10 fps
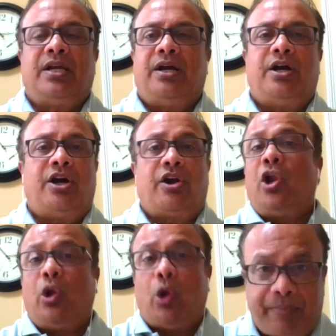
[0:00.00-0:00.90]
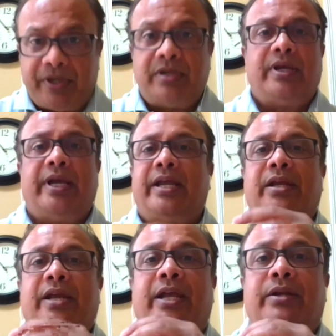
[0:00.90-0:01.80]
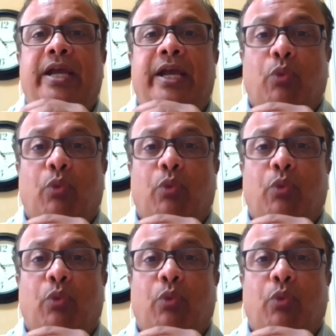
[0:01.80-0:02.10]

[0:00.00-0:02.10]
are all open and